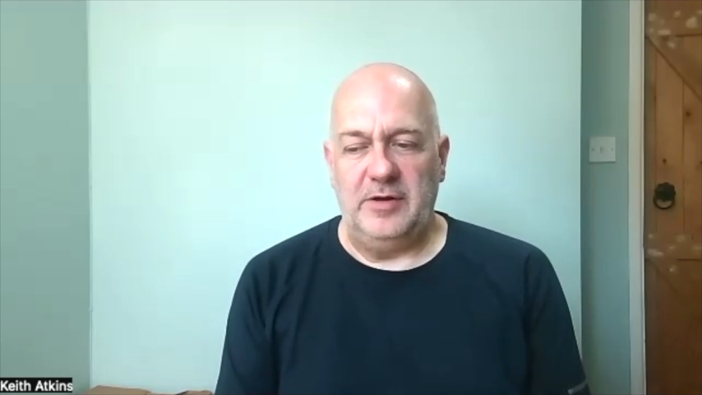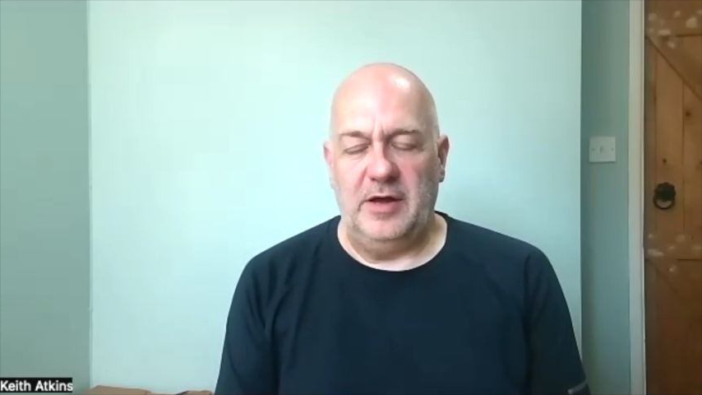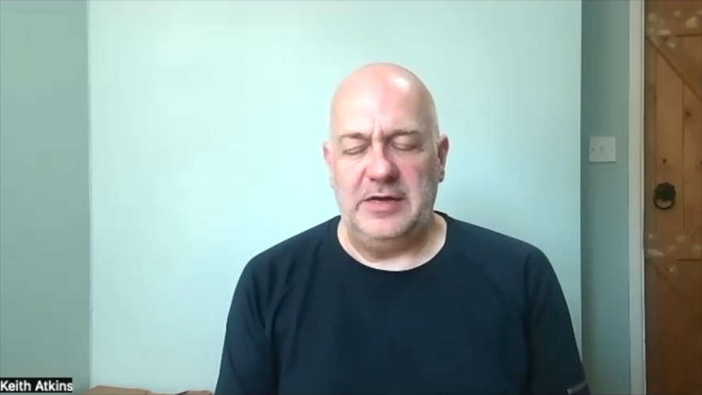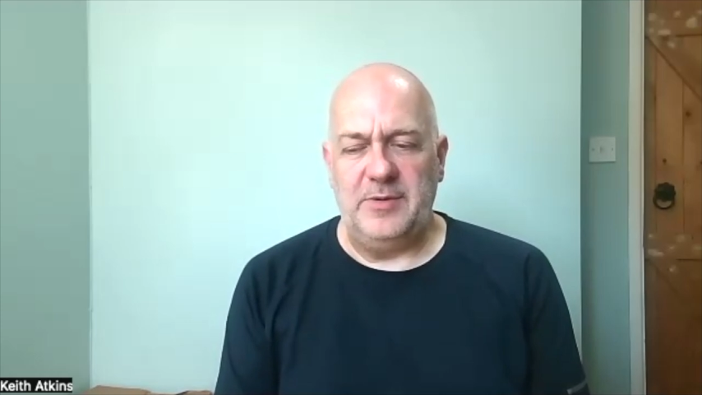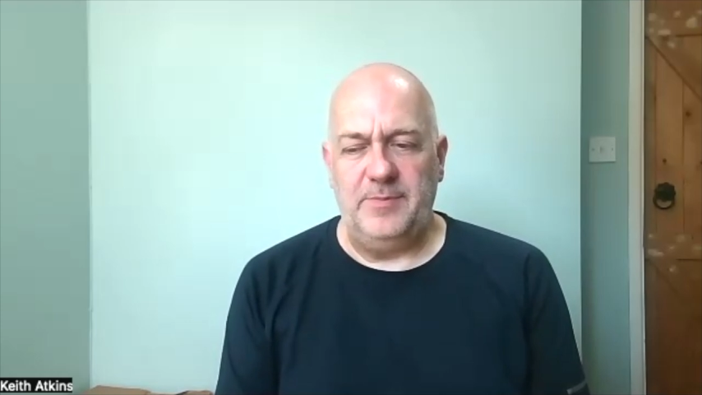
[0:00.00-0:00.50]

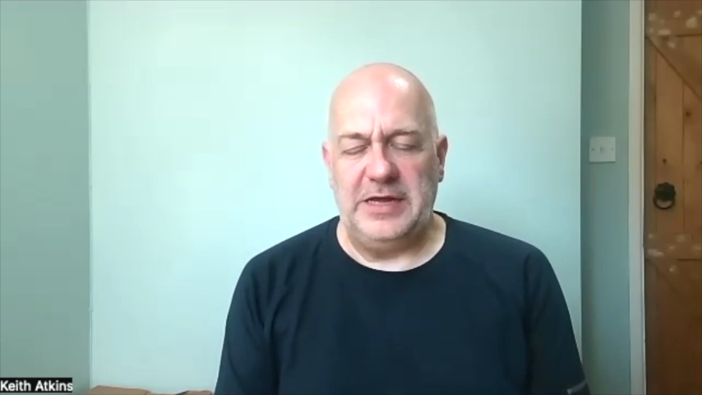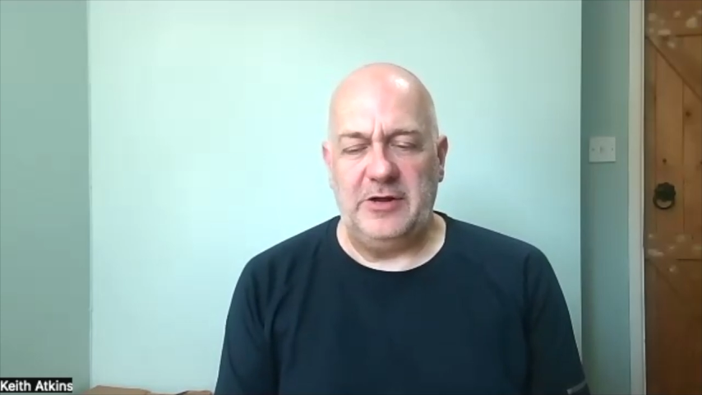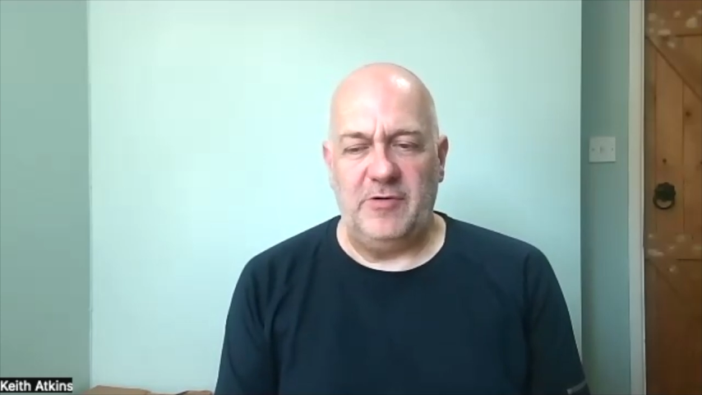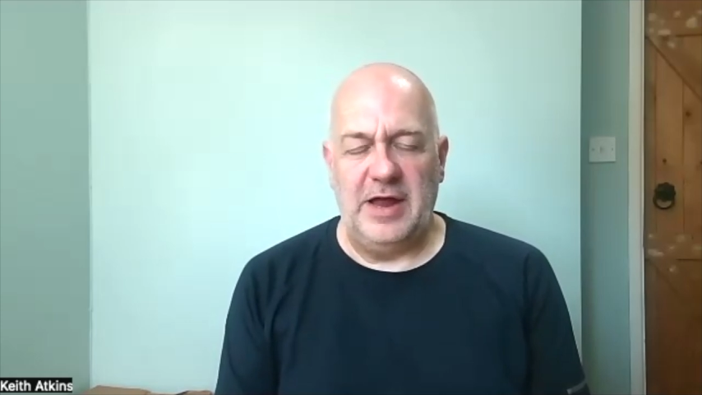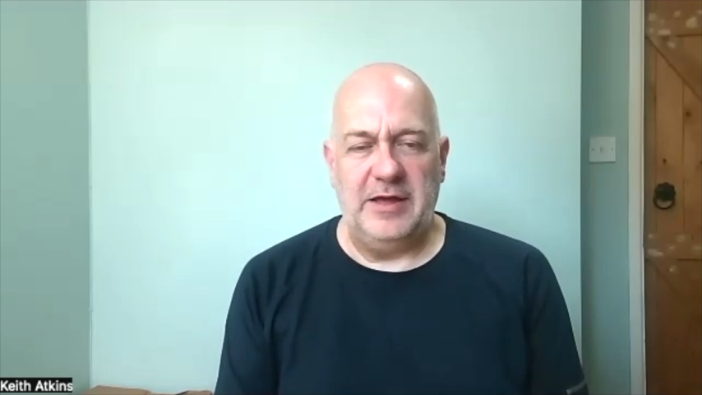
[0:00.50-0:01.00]
I don't mean
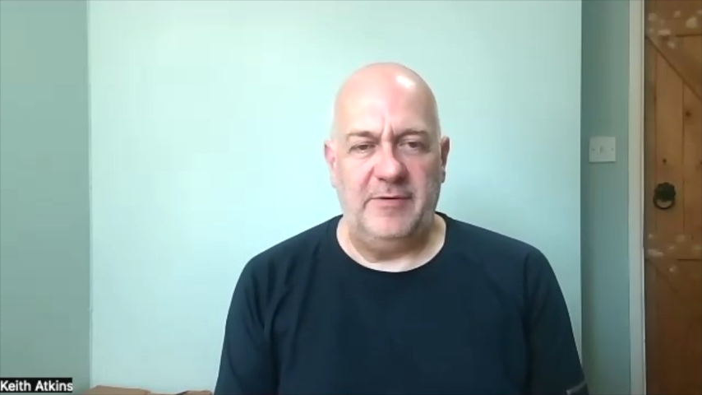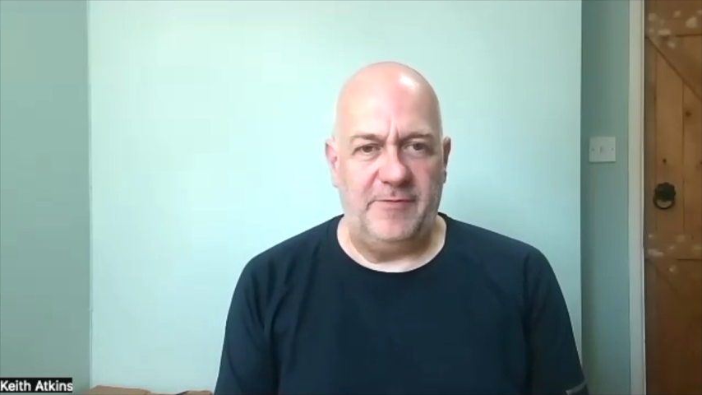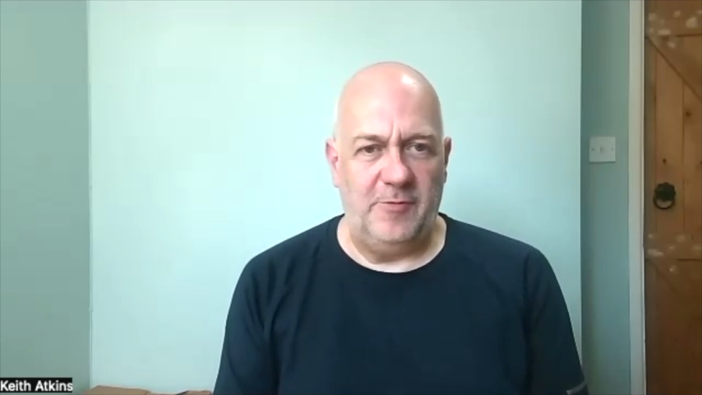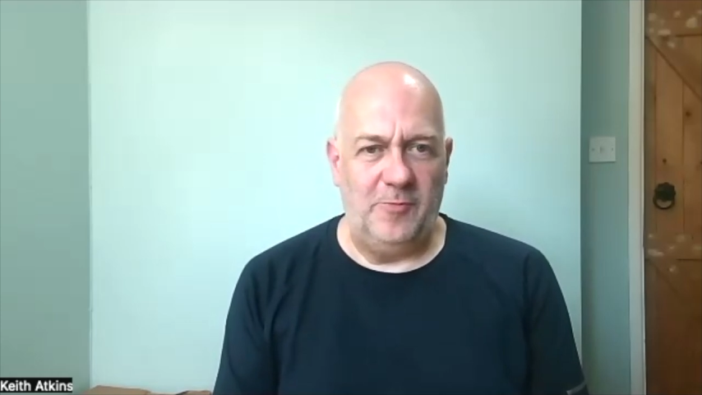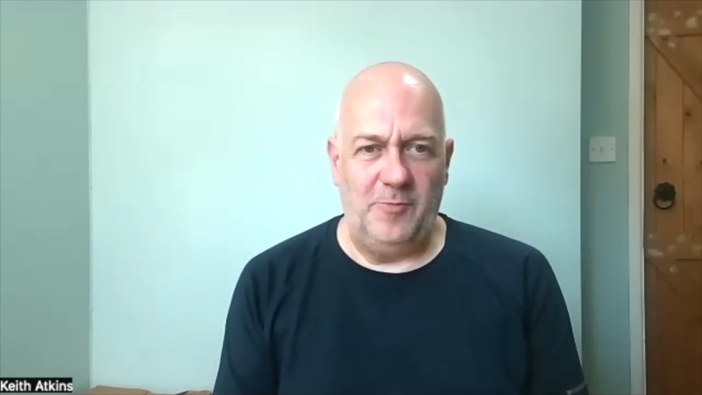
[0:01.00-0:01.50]
create a
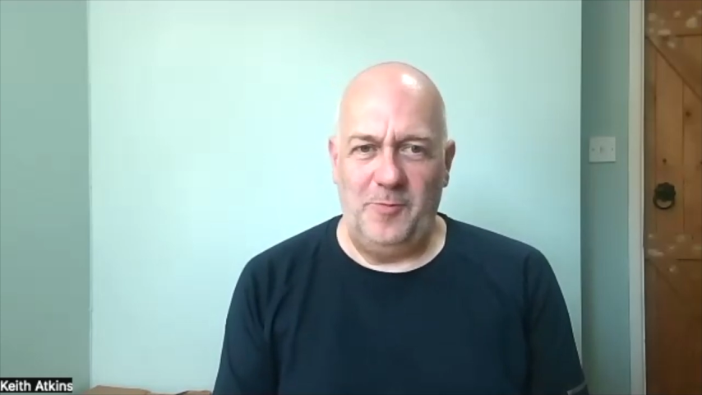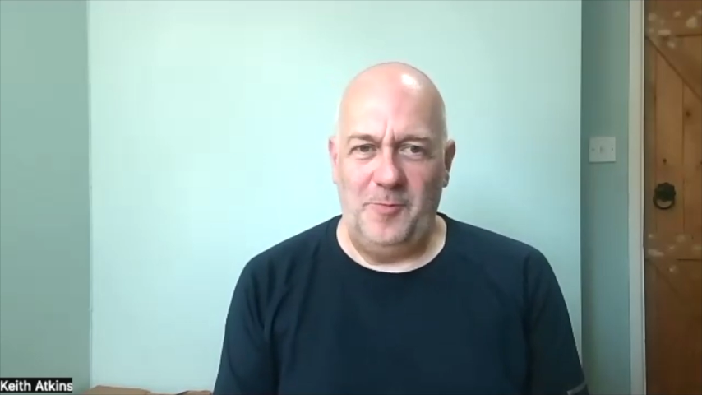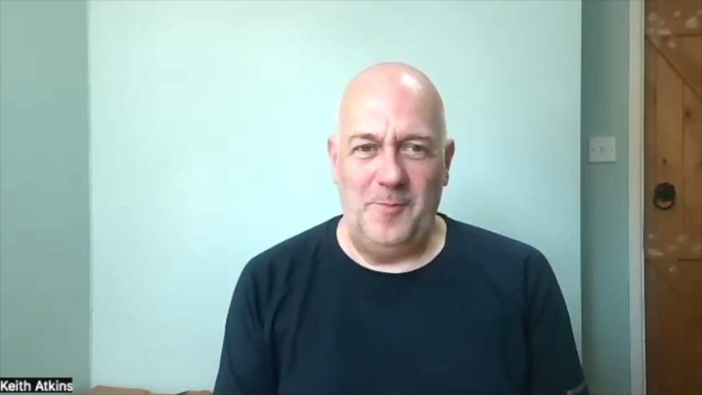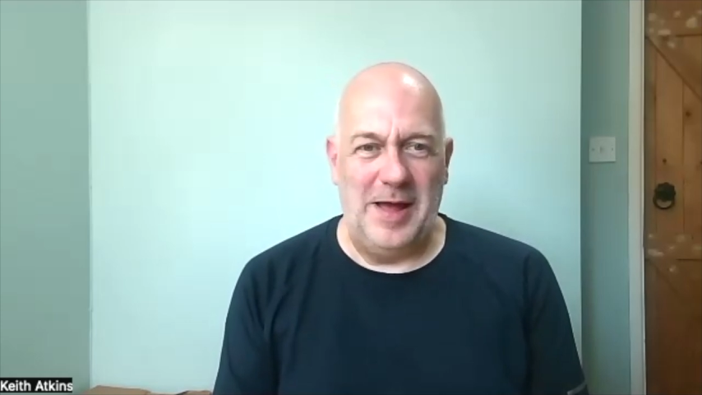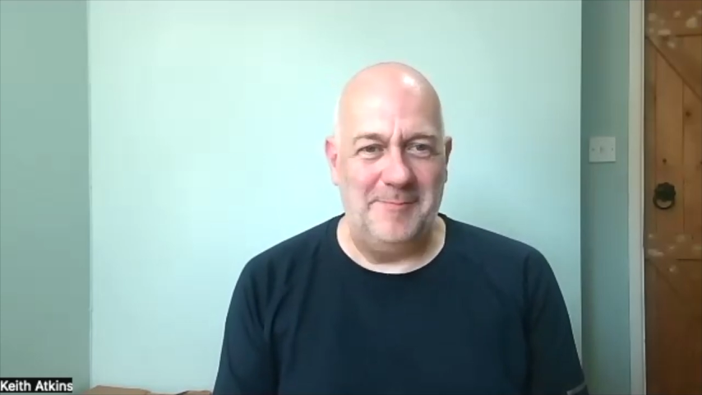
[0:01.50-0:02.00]
full
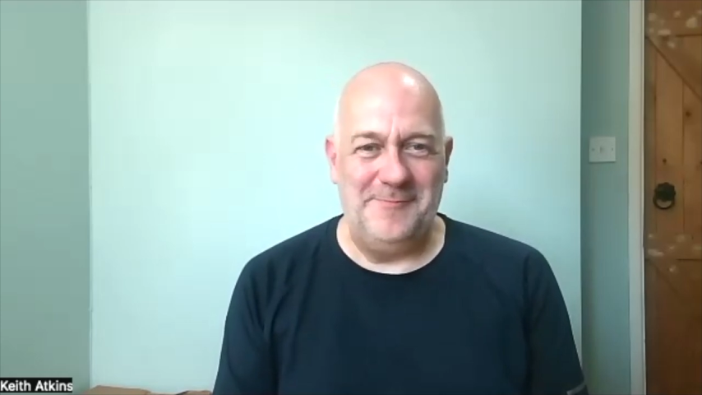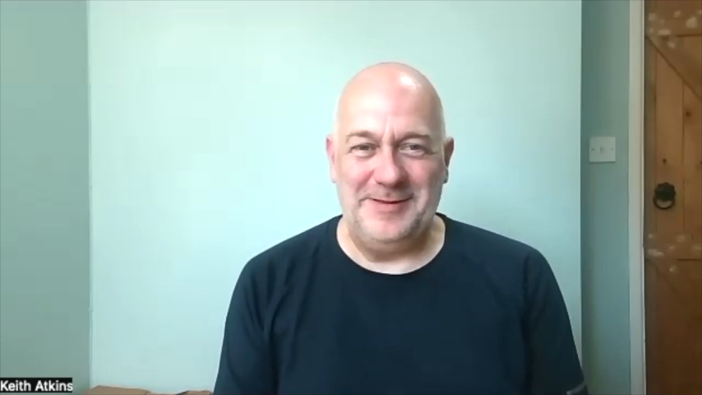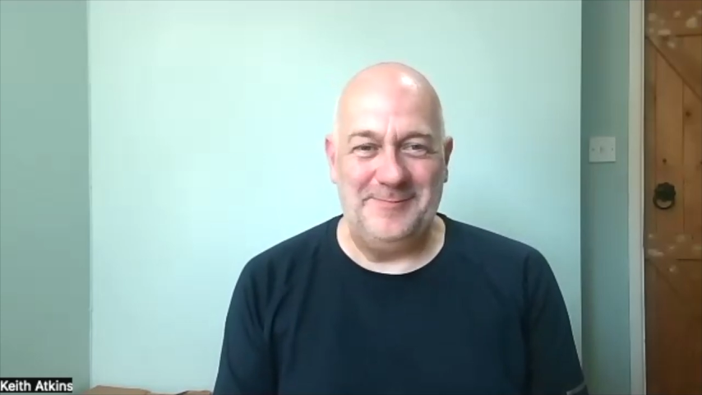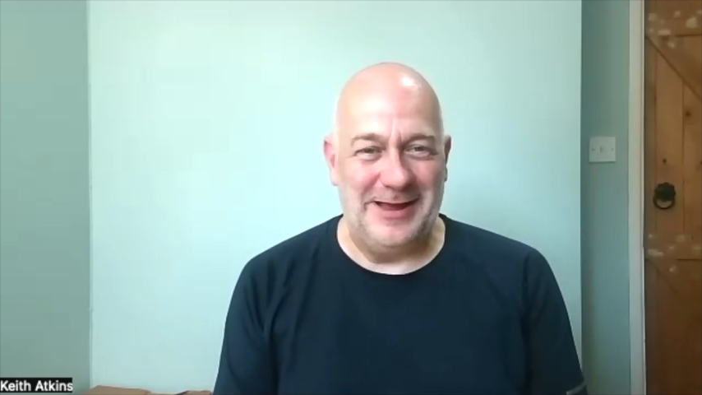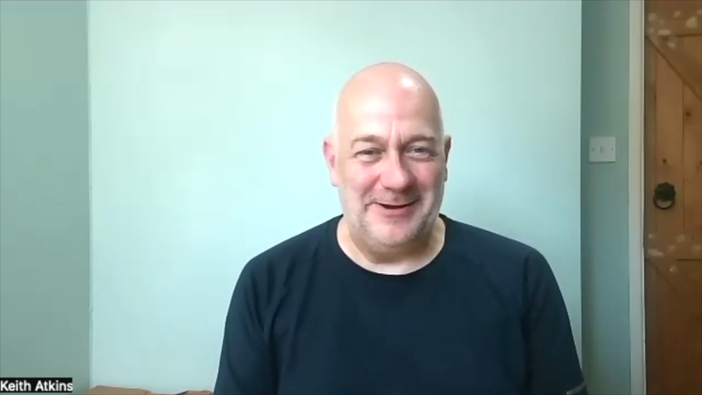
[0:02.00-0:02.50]

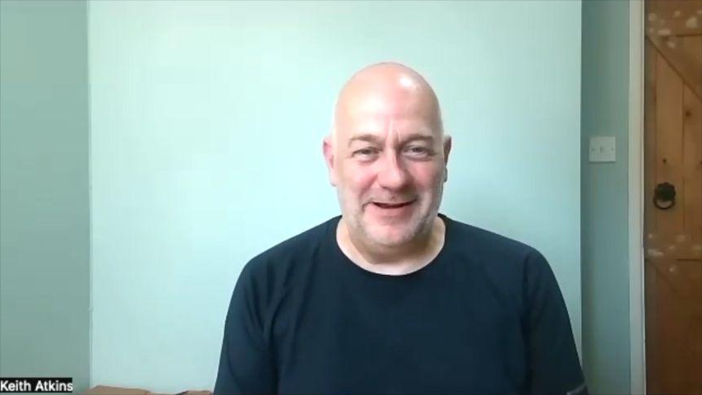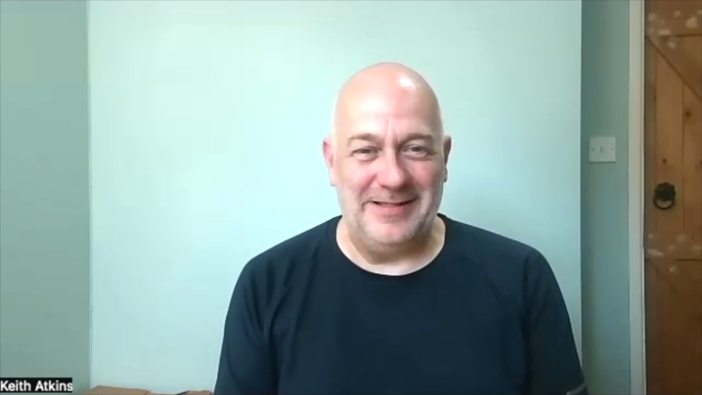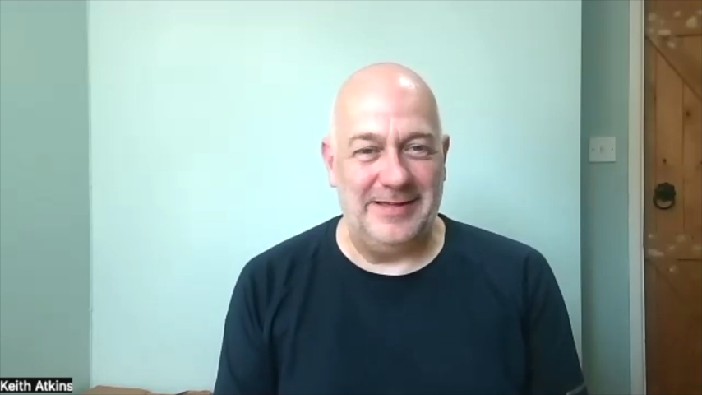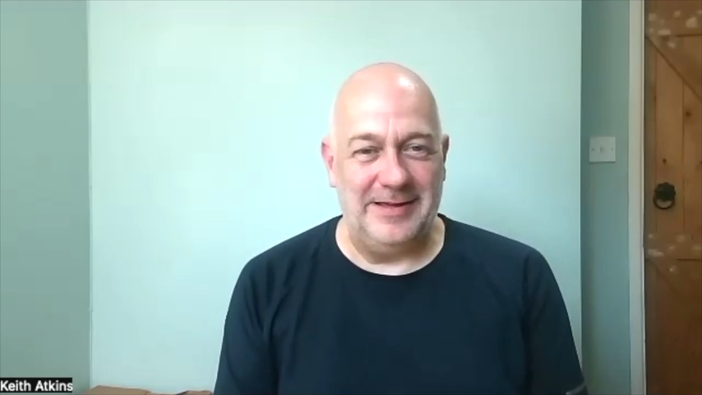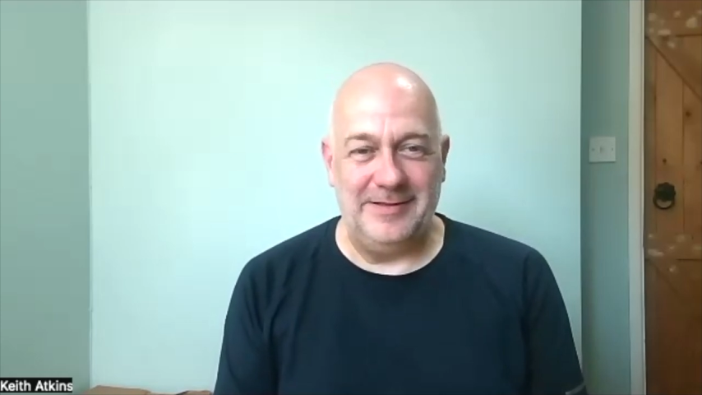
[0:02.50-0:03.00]
MVP or
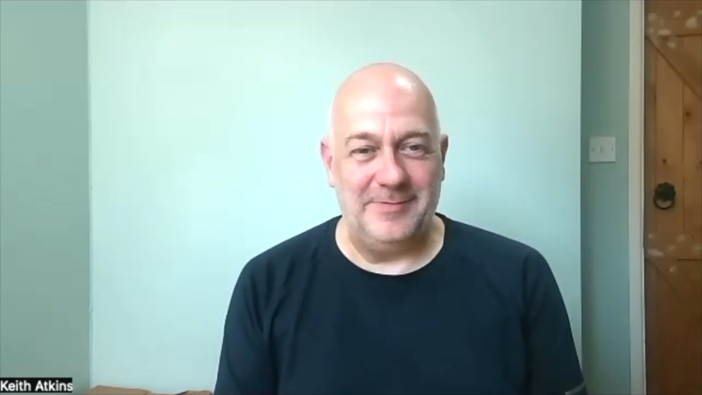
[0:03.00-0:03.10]
anything,